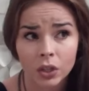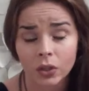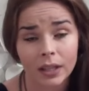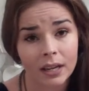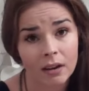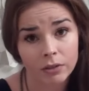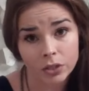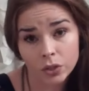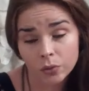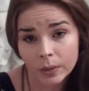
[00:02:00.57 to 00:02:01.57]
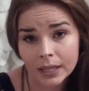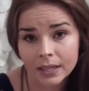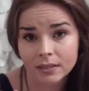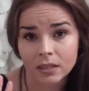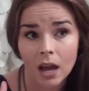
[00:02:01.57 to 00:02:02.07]
You can get it every two
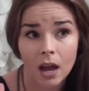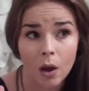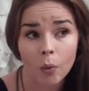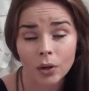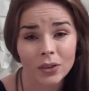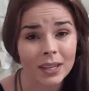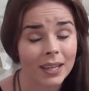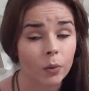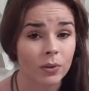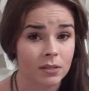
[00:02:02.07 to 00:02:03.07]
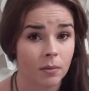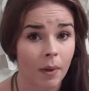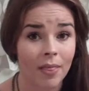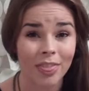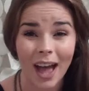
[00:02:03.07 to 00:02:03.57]
weeks uh, or you can get it once a
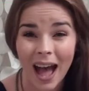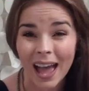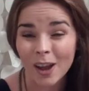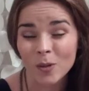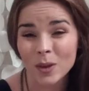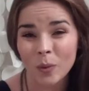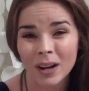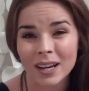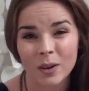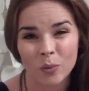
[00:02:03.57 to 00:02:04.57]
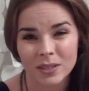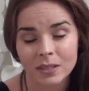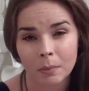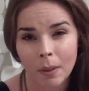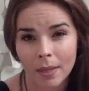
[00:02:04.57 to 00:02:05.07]
month. I only wanted it
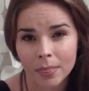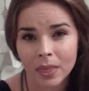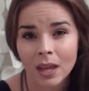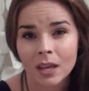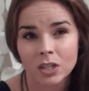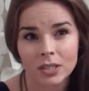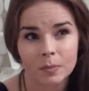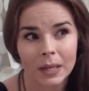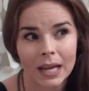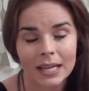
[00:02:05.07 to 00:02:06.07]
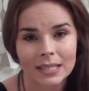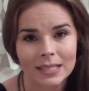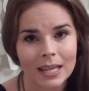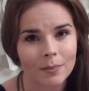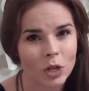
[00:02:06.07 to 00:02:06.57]
once a month just
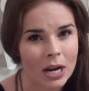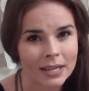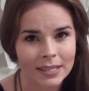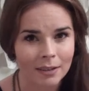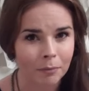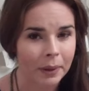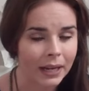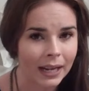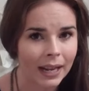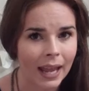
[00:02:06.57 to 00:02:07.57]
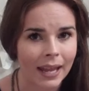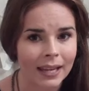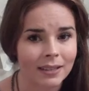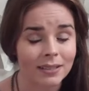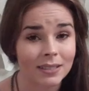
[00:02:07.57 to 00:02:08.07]
because I'm trying to save money
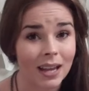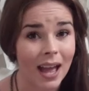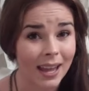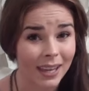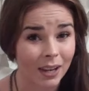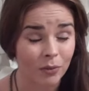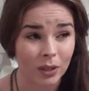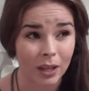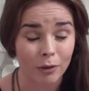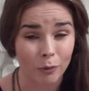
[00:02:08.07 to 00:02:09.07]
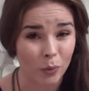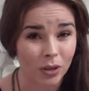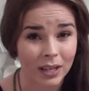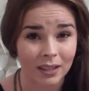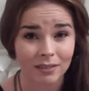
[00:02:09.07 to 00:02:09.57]
and I can't really
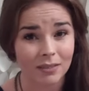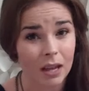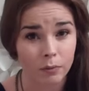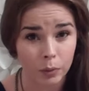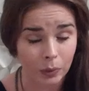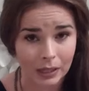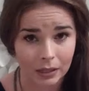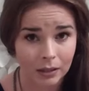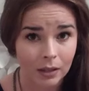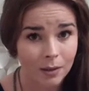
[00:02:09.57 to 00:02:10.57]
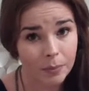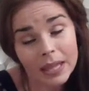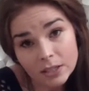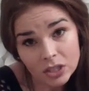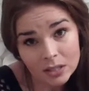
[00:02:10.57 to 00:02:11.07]
afford it every week. But
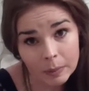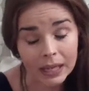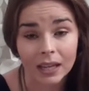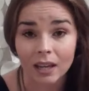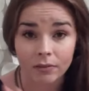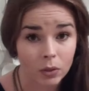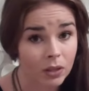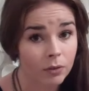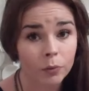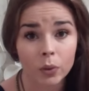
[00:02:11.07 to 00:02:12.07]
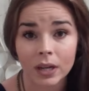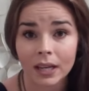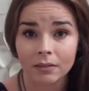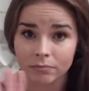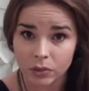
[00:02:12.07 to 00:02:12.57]
that's just me. If you can afford
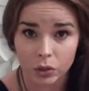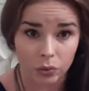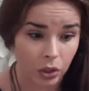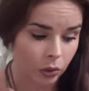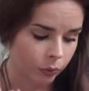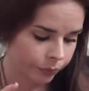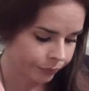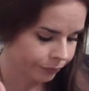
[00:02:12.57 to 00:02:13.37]
it, do you.